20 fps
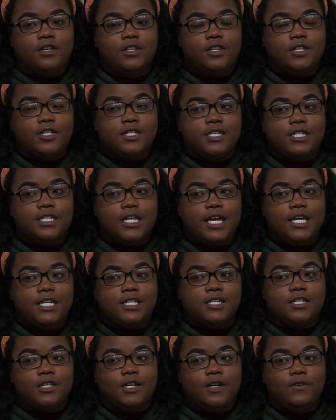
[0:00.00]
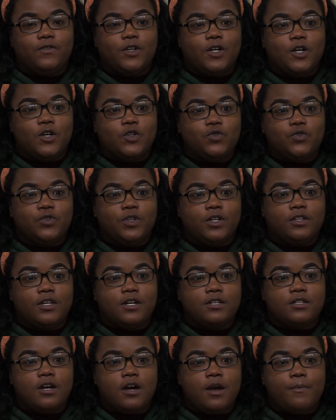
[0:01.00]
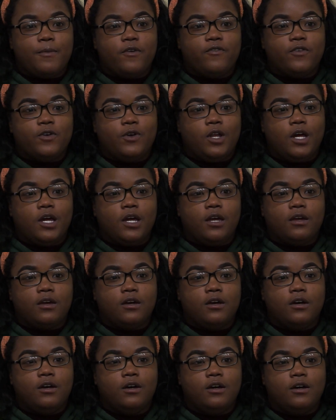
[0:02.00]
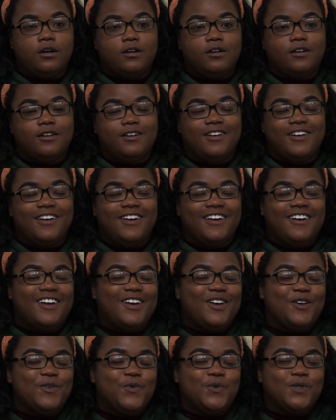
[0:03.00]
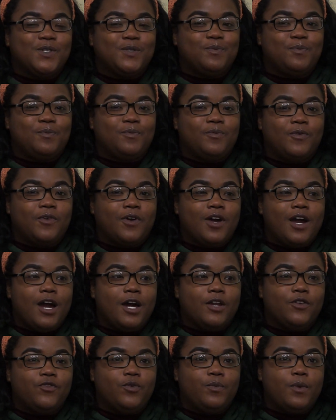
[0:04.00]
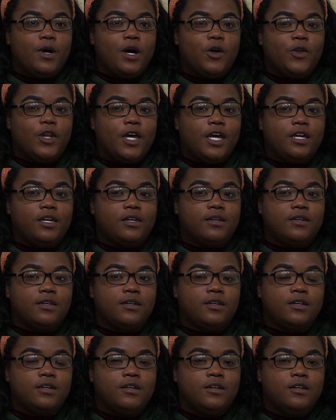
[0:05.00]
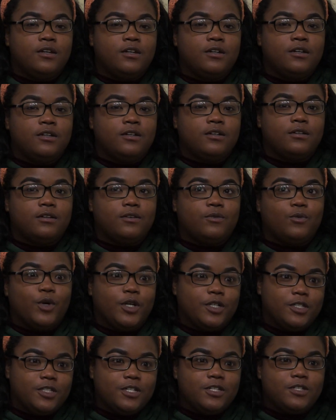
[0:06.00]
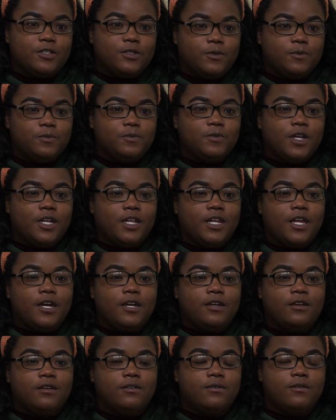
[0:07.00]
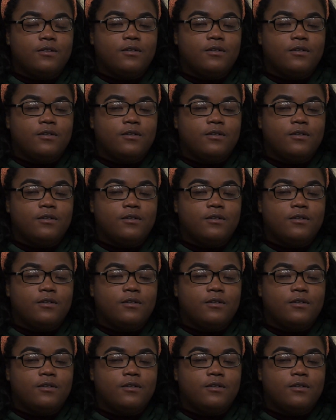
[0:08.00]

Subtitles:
the state of the country at that time. I felt like it was kind of about like racism and like